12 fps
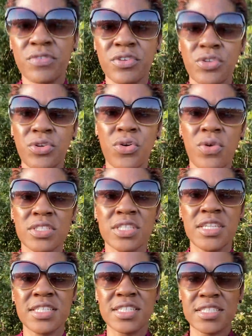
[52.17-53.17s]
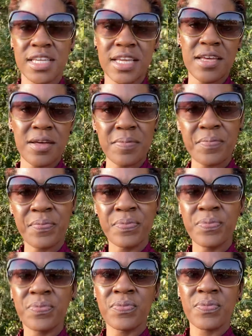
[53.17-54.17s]
you're going to listen to Him
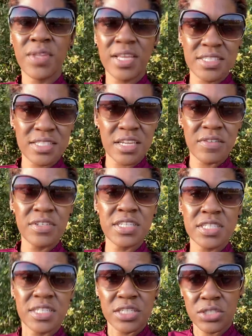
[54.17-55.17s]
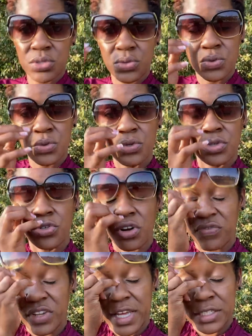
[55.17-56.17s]
instead of listening to your
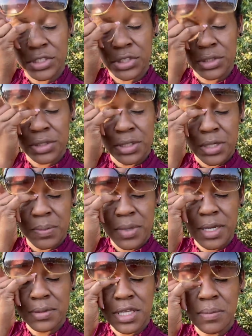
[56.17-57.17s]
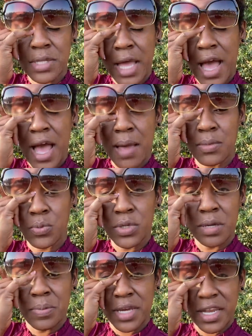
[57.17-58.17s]
flesh. Because sometimes we
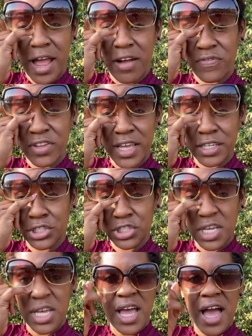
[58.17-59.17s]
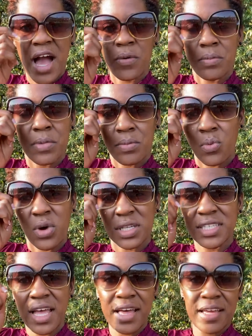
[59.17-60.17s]
could be in our flesh. I remember one
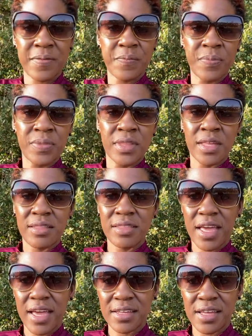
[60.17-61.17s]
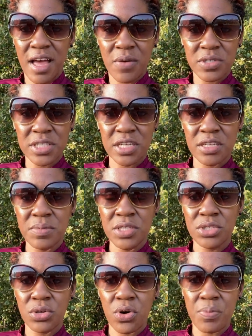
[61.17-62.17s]
time that God was telling me
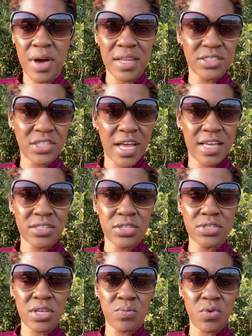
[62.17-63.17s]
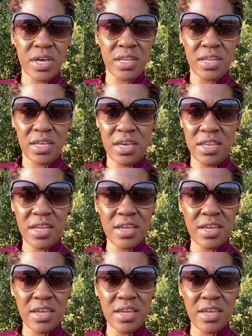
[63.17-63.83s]
to go apologize to someone. And it